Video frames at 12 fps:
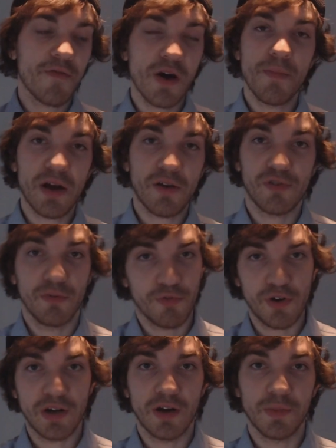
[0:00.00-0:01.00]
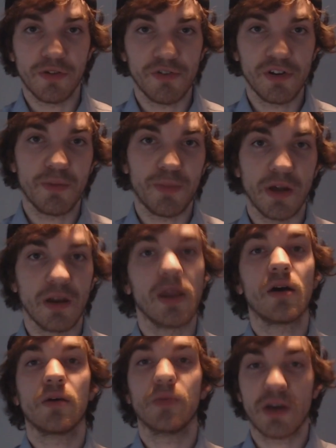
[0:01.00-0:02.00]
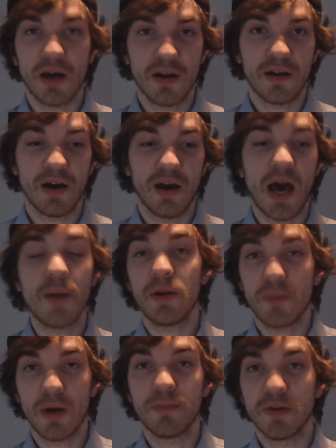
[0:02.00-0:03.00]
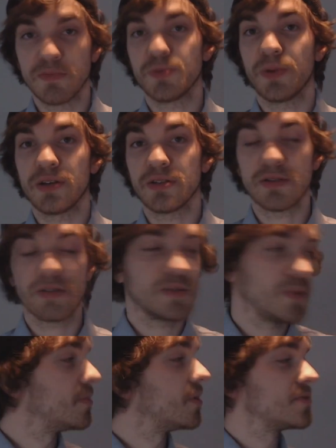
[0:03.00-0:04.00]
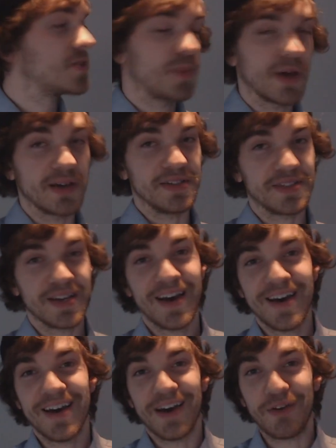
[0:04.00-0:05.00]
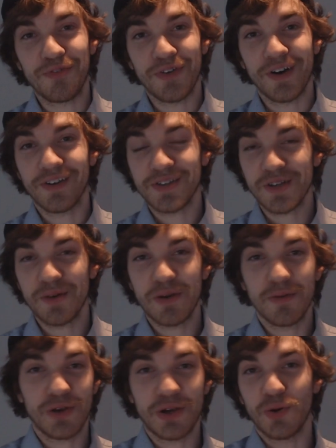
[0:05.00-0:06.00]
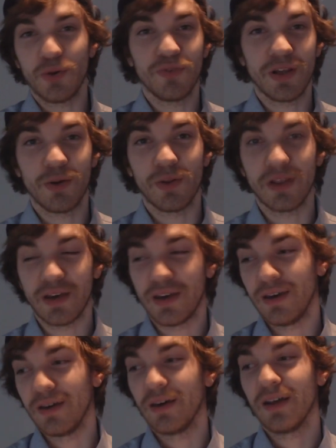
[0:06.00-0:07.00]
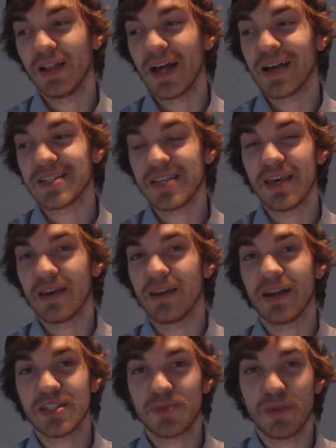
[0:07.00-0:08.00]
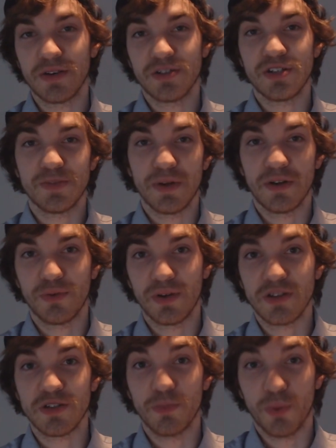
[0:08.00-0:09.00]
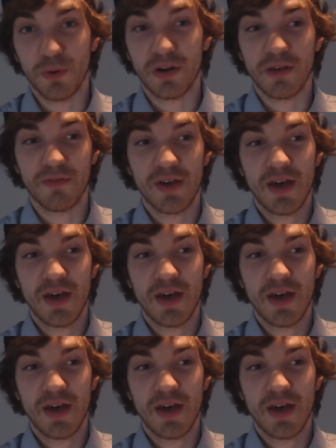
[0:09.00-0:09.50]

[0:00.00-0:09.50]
come back from freedom in the Philippines, now I'm in Canada, I'm at my mom's place. This is my mom's place. If you saw me record video here last year, that's because she's been really supportive,